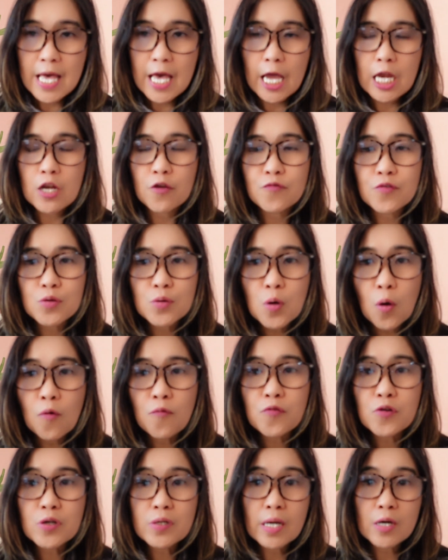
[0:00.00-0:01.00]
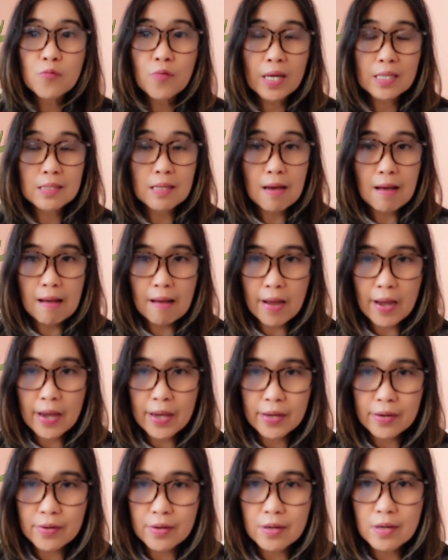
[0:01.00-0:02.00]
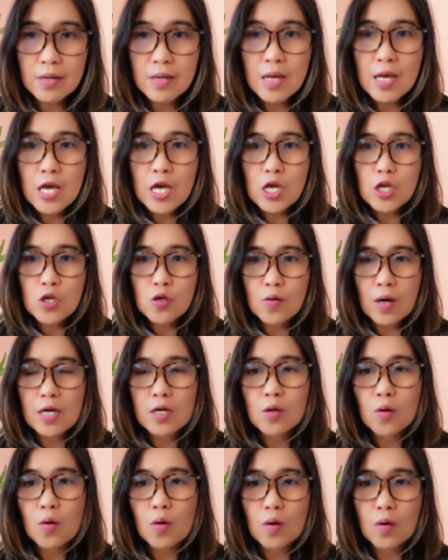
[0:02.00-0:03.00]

And if you go for direct hire, you are